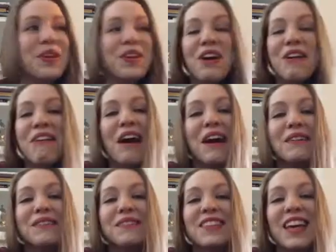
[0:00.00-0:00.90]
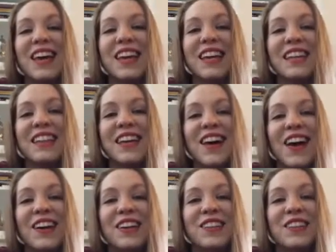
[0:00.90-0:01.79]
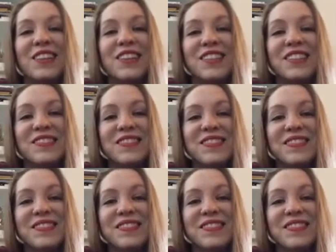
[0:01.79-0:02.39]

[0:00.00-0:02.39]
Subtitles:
all right. Hanging in there. How are you doing?